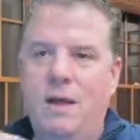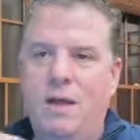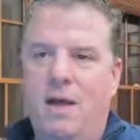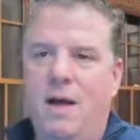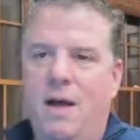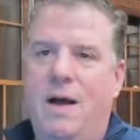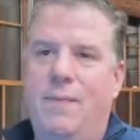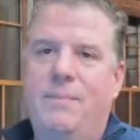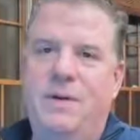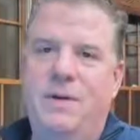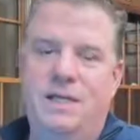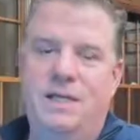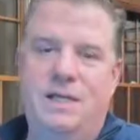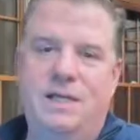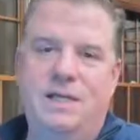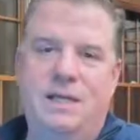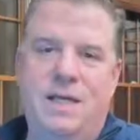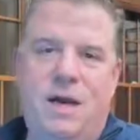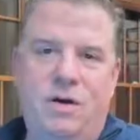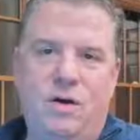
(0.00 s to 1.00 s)
The
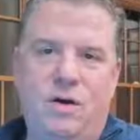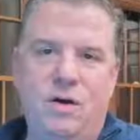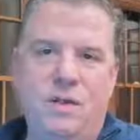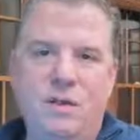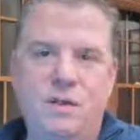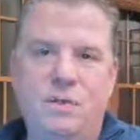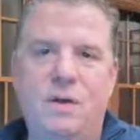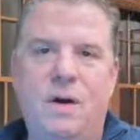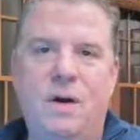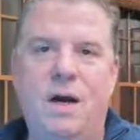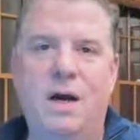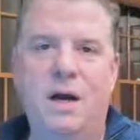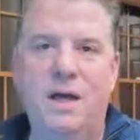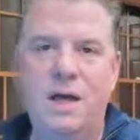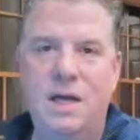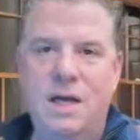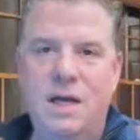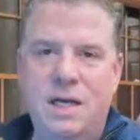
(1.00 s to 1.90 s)
competency is how good you are.